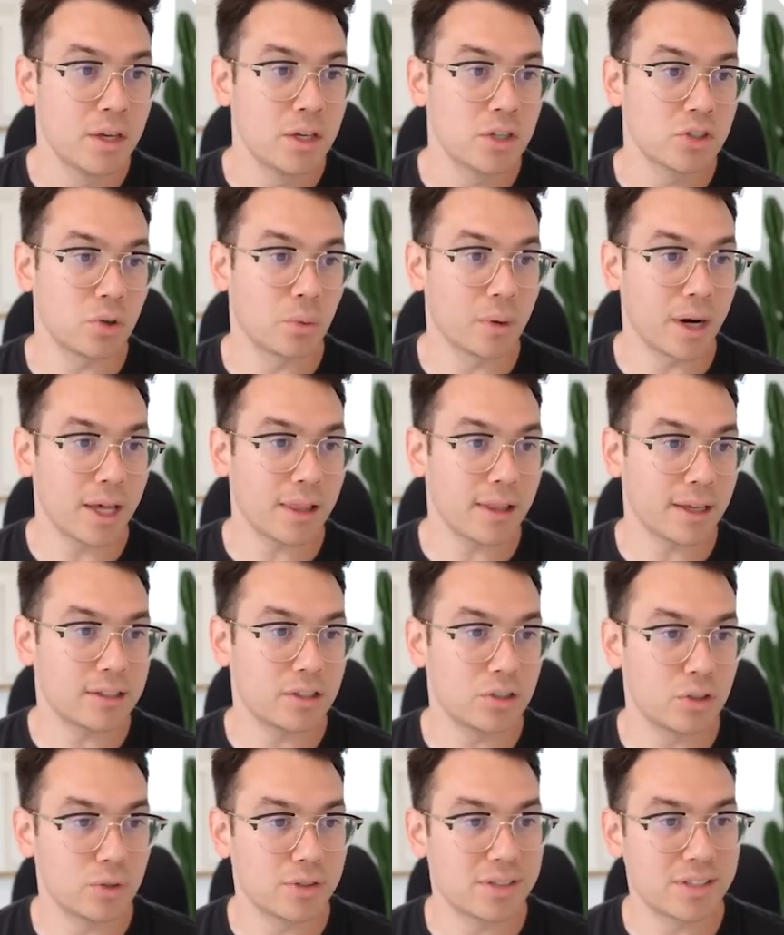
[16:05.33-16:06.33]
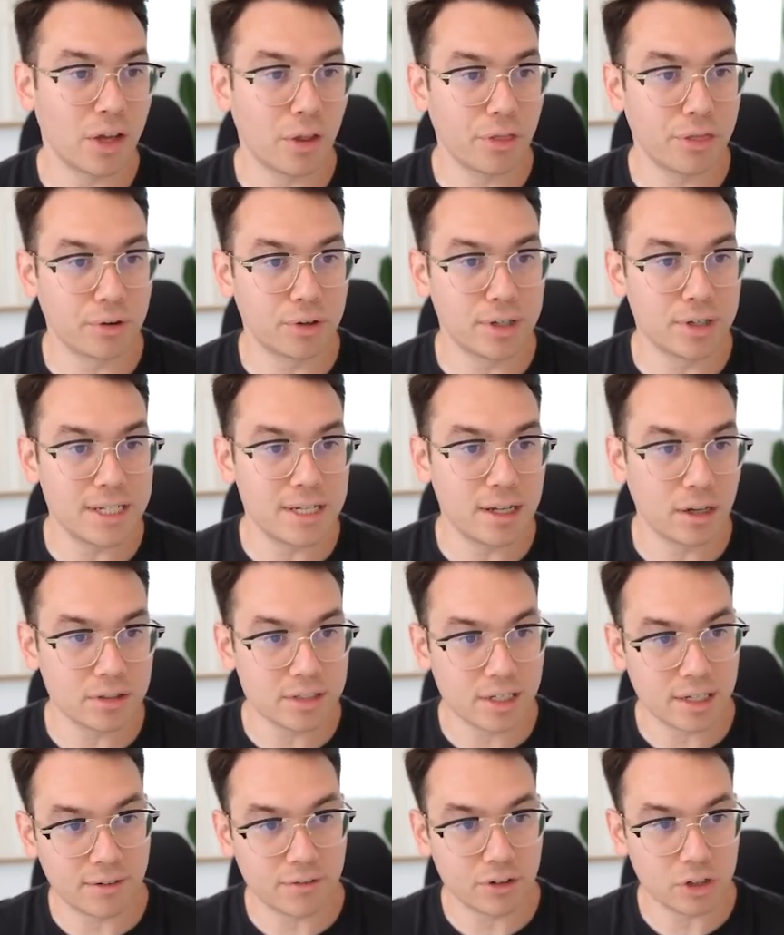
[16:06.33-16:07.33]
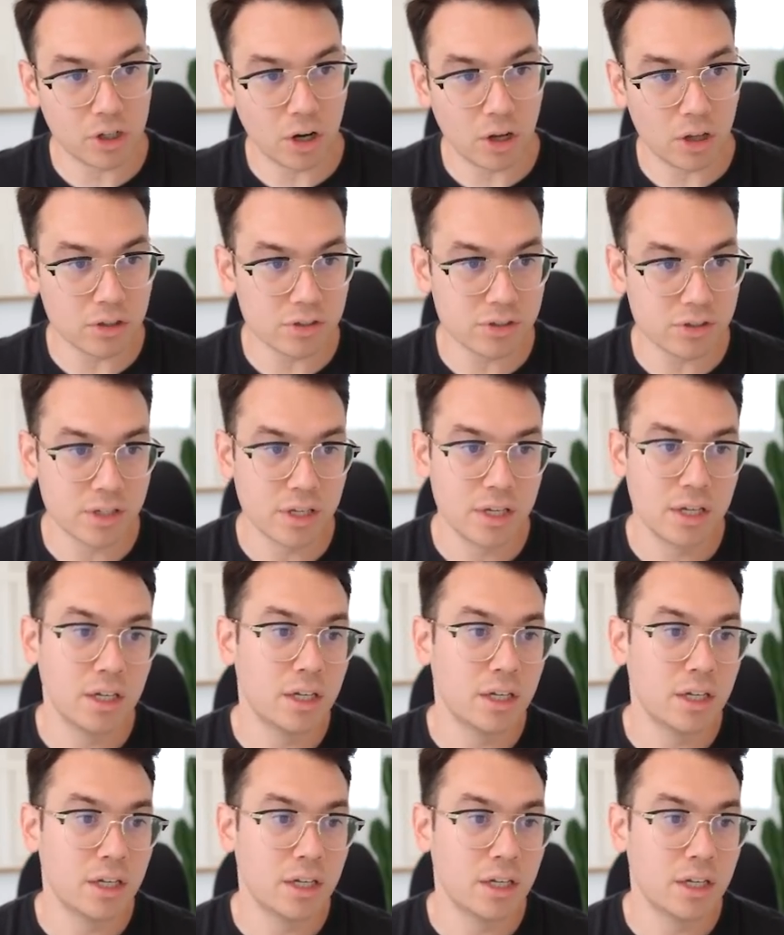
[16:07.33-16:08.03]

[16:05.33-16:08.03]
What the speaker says: So what I like to do is sell 30 Delta covered calls.